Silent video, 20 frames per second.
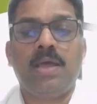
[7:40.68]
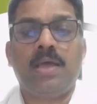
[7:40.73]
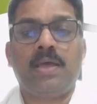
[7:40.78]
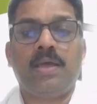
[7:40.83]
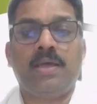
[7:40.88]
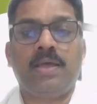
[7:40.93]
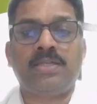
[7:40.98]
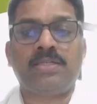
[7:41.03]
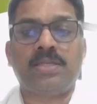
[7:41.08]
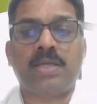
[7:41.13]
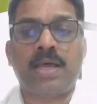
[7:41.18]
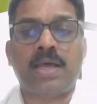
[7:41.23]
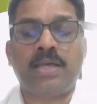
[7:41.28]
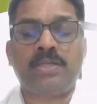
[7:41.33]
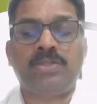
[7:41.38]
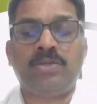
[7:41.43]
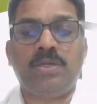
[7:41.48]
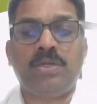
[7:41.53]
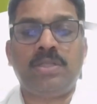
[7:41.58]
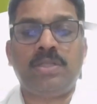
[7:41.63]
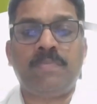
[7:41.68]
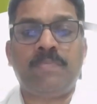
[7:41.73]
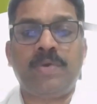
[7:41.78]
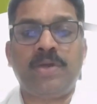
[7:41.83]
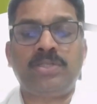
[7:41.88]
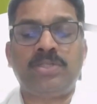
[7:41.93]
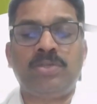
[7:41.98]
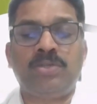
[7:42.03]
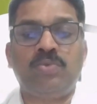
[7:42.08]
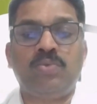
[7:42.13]
Yes, actually, the
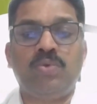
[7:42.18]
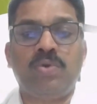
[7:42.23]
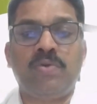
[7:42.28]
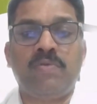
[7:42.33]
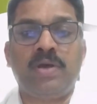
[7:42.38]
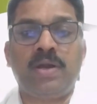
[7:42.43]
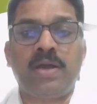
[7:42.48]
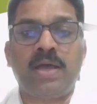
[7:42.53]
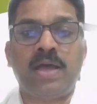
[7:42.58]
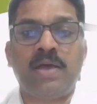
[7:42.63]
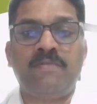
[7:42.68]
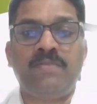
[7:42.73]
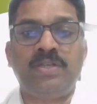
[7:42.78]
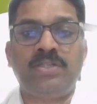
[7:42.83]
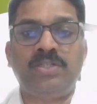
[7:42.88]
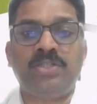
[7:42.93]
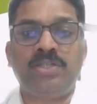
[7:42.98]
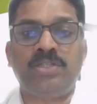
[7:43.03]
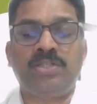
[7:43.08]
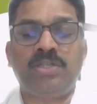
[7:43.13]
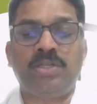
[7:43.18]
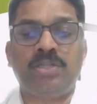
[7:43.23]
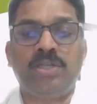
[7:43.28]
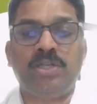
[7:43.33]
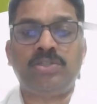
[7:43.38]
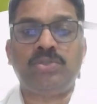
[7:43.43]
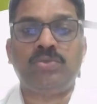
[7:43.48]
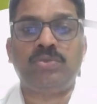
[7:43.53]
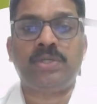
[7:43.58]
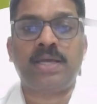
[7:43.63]
patient, whoever having seizure, they
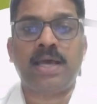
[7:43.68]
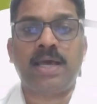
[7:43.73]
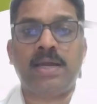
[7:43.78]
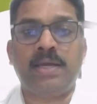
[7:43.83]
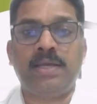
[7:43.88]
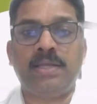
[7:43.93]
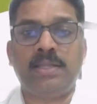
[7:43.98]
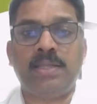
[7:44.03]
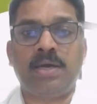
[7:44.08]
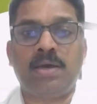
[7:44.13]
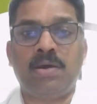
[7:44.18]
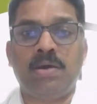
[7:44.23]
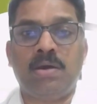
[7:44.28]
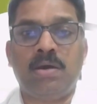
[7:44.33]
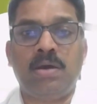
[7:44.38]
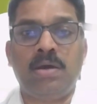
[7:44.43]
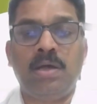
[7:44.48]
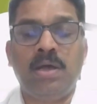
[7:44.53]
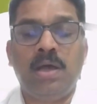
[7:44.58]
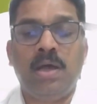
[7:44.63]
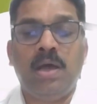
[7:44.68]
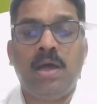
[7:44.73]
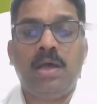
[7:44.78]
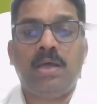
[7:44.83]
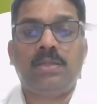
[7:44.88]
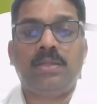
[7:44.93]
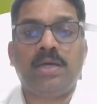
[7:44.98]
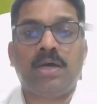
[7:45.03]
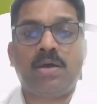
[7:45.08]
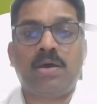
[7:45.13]
should carry the card.
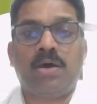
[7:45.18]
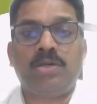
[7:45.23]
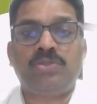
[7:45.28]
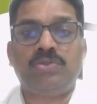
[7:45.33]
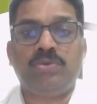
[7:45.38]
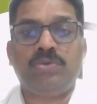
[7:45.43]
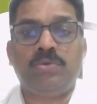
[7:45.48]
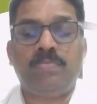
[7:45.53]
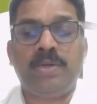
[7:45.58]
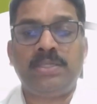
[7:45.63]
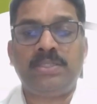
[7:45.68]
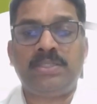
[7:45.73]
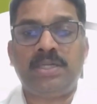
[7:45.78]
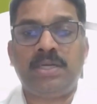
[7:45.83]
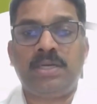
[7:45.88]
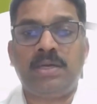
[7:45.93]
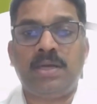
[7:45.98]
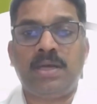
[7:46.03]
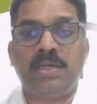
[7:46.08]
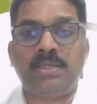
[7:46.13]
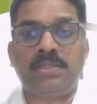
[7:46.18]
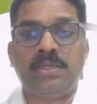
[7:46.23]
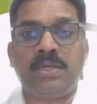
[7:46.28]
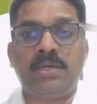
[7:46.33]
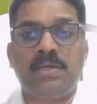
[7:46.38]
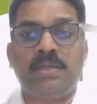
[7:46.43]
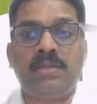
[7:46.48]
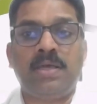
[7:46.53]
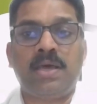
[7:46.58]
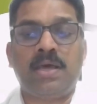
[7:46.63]
The card should mention as
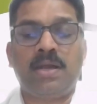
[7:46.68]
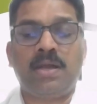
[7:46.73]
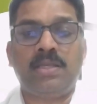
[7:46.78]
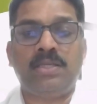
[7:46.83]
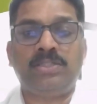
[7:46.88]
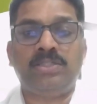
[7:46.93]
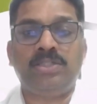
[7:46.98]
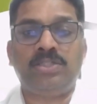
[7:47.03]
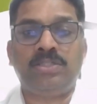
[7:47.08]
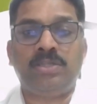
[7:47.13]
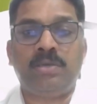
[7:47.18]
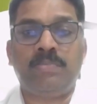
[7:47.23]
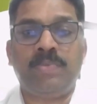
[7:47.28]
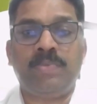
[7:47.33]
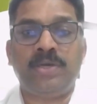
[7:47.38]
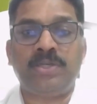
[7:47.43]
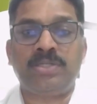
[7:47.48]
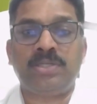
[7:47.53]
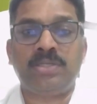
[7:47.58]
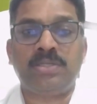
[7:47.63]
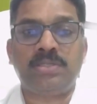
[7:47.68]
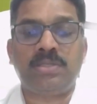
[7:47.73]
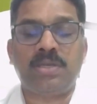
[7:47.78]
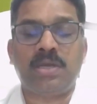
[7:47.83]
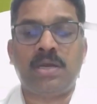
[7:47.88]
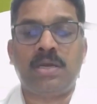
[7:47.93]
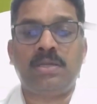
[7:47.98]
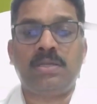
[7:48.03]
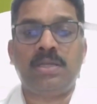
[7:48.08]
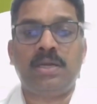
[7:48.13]
in they are the seizure patients,
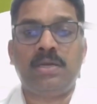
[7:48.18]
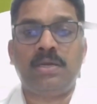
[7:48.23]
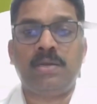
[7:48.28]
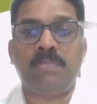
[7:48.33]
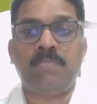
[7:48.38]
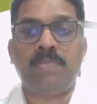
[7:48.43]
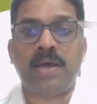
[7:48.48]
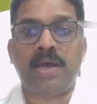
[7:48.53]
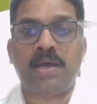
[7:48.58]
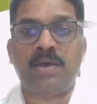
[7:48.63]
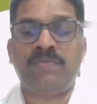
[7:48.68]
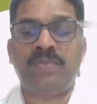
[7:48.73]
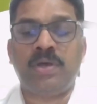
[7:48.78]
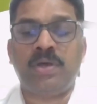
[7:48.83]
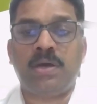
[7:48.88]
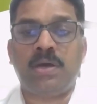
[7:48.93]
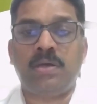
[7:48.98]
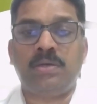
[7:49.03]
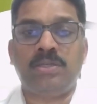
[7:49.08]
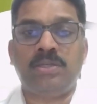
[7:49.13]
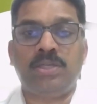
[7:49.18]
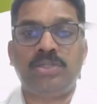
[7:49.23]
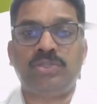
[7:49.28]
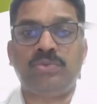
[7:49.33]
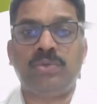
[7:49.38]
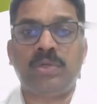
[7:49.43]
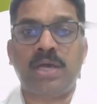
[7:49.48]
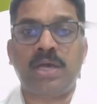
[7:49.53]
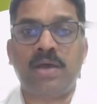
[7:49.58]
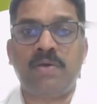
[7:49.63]
and then the back of the card they
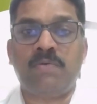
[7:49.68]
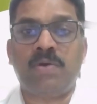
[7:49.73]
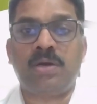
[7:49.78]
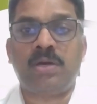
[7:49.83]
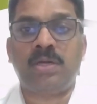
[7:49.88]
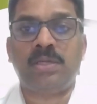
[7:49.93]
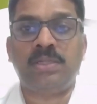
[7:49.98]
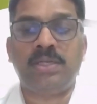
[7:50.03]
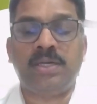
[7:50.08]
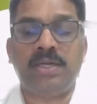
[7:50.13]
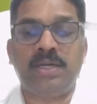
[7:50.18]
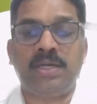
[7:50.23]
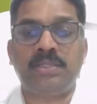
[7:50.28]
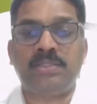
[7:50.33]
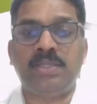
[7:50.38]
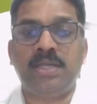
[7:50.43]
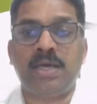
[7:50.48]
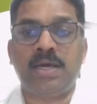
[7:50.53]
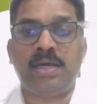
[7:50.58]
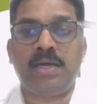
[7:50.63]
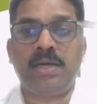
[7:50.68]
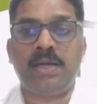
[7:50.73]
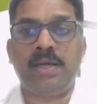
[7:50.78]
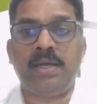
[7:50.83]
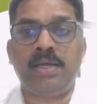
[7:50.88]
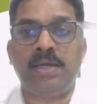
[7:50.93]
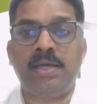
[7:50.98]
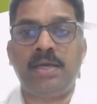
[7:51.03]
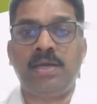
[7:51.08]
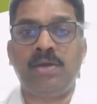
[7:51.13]
should have what are the drugs they are
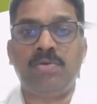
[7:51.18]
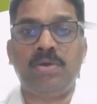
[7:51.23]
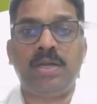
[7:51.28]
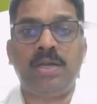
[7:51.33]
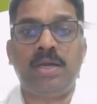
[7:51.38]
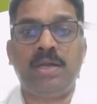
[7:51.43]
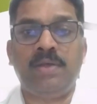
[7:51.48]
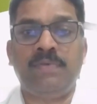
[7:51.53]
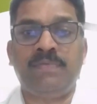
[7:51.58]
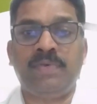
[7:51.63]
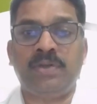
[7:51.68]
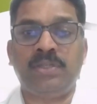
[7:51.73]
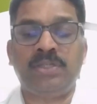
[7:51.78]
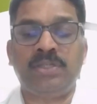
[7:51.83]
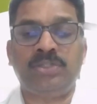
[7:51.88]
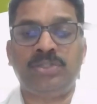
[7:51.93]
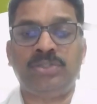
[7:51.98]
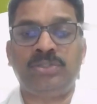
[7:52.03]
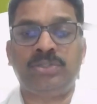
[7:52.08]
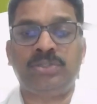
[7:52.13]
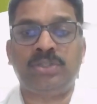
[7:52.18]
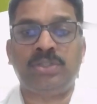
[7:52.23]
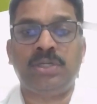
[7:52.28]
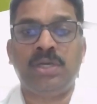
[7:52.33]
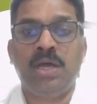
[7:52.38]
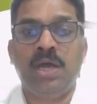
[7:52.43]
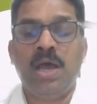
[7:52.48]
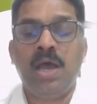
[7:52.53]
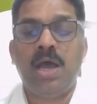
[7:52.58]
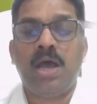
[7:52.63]
taking regularly for the seizure,
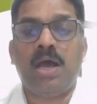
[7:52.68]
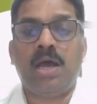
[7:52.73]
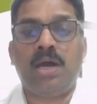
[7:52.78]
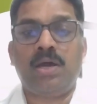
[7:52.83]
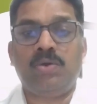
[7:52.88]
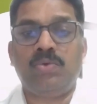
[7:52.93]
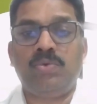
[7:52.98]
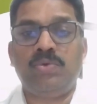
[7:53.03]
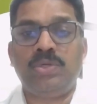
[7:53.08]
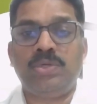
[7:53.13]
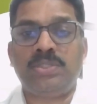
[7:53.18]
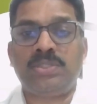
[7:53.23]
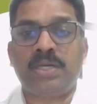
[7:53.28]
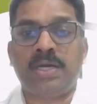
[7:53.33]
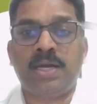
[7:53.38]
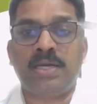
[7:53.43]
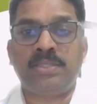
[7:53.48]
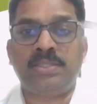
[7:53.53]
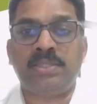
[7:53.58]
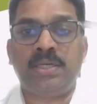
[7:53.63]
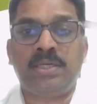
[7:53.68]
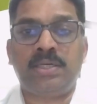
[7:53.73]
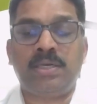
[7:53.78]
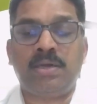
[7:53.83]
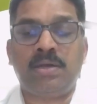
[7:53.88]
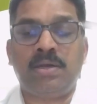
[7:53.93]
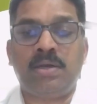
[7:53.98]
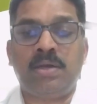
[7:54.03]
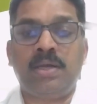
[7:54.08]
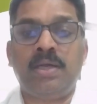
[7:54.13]
and who is the
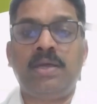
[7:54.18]
consultant or